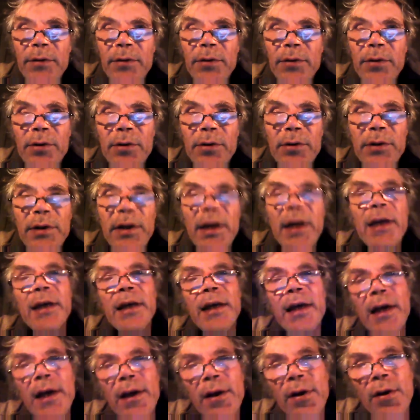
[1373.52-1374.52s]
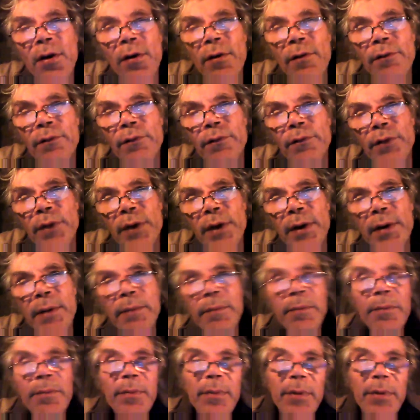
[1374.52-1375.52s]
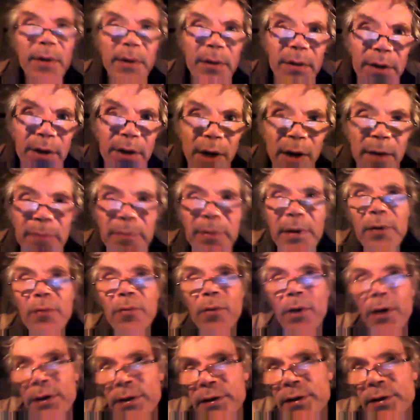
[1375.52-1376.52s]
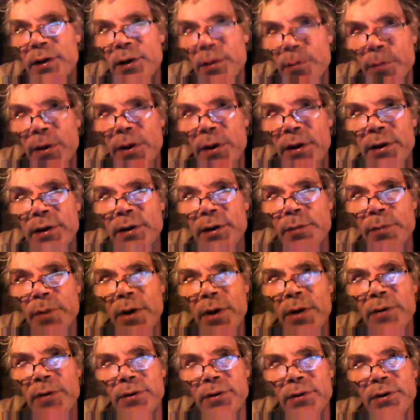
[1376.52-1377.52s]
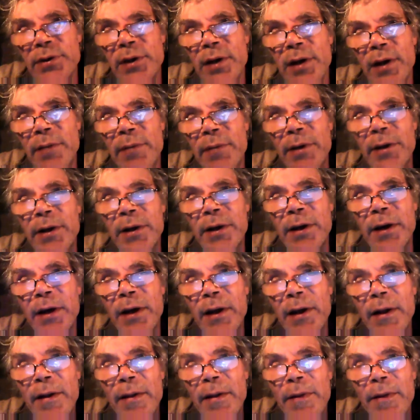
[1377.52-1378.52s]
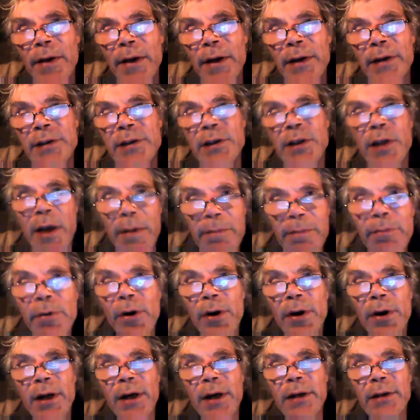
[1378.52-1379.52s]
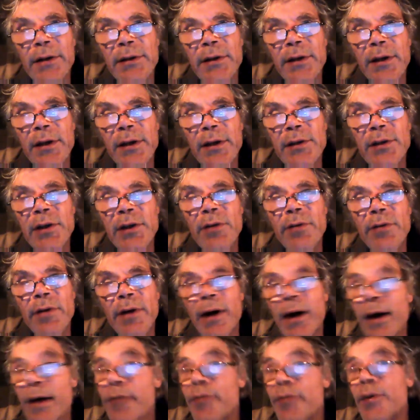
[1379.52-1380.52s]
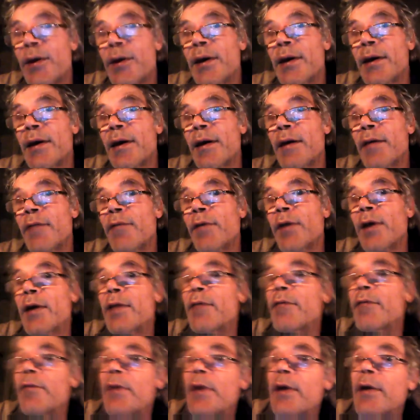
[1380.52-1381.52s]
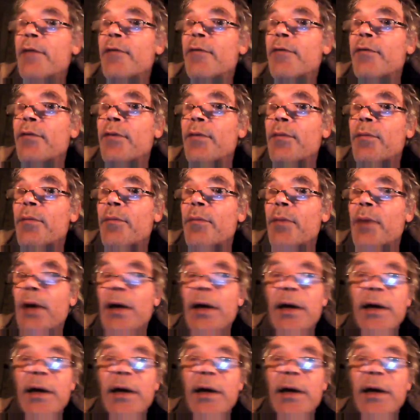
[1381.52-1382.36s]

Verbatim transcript: to take care of the diaper once it's been disposed. I mean, it's their product. So I think if, if, if my